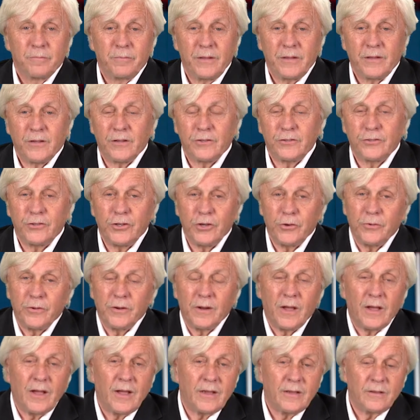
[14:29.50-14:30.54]
Because you
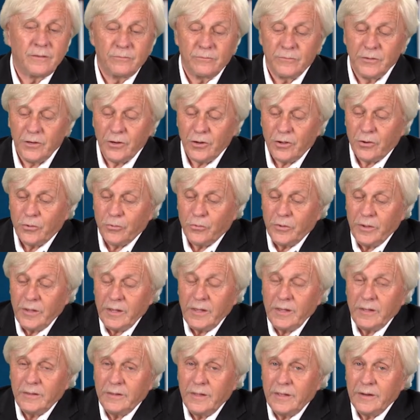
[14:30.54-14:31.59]
and I, you know,
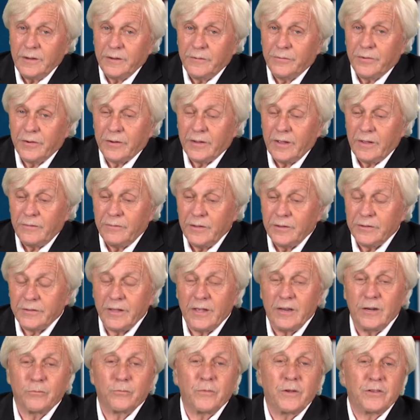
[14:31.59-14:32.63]
we needed forgiveness
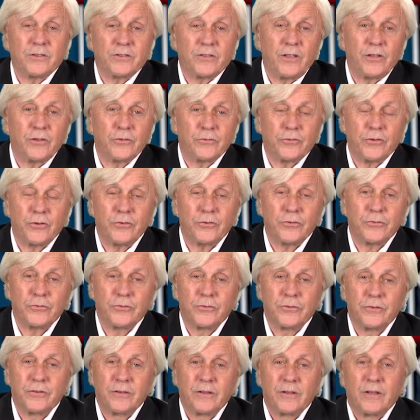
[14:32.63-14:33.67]
and we still do.
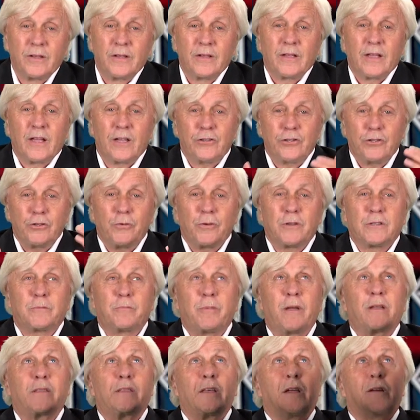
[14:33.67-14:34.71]
And you
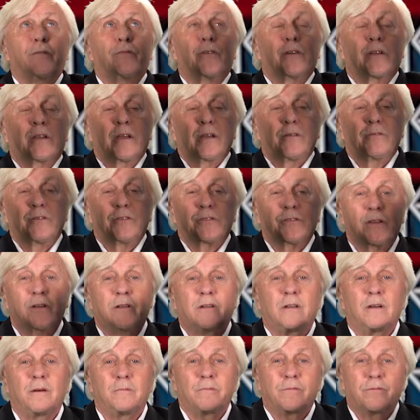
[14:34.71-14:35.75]
expect that forgiveness to
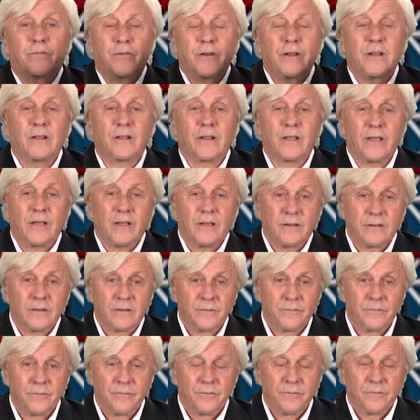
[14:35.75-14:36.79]
come freely.
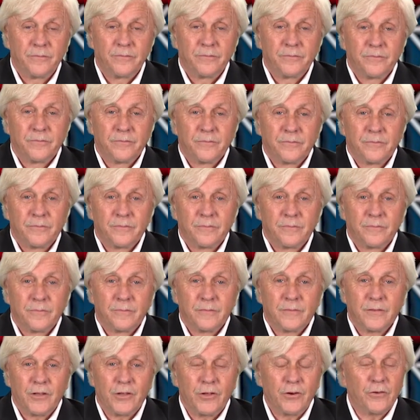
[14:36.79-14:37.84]

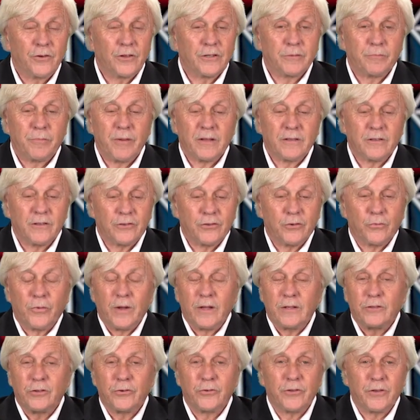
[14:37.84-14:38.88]
You don't expect it to
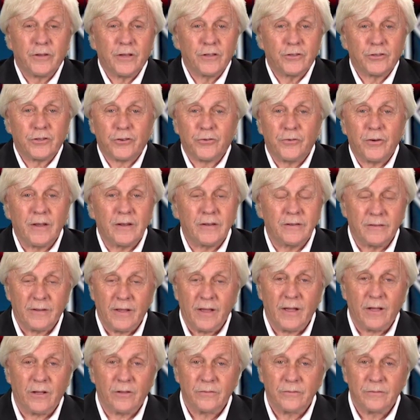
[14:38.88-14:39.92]
wait till you get straightened
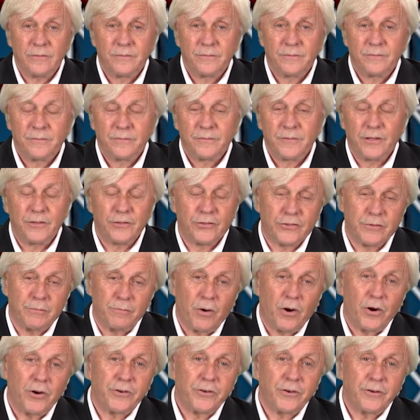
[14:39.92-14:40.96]
out and
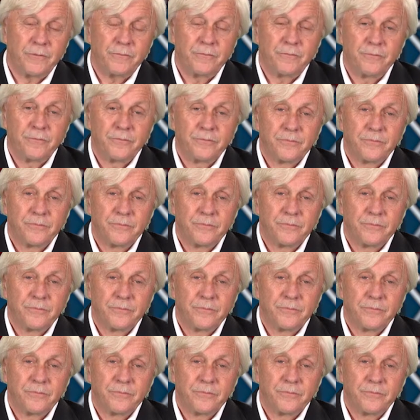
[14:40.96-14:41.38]
smarter.